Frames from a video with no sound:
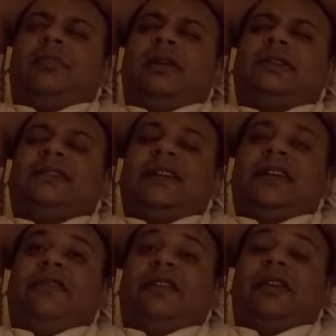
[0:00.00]
breezy
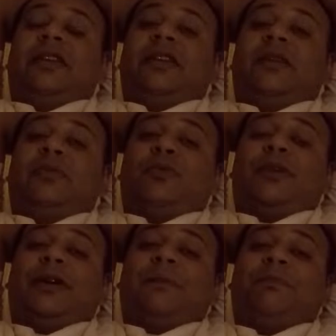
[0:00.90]
evening here in
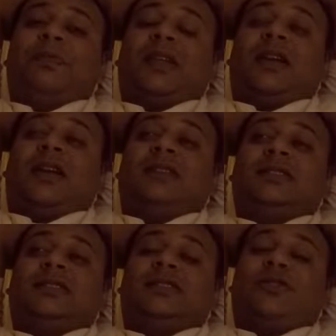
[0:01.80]
Mumbai. I can't
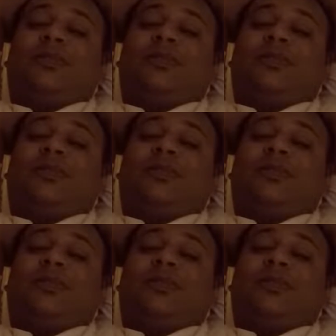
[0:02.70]
just stop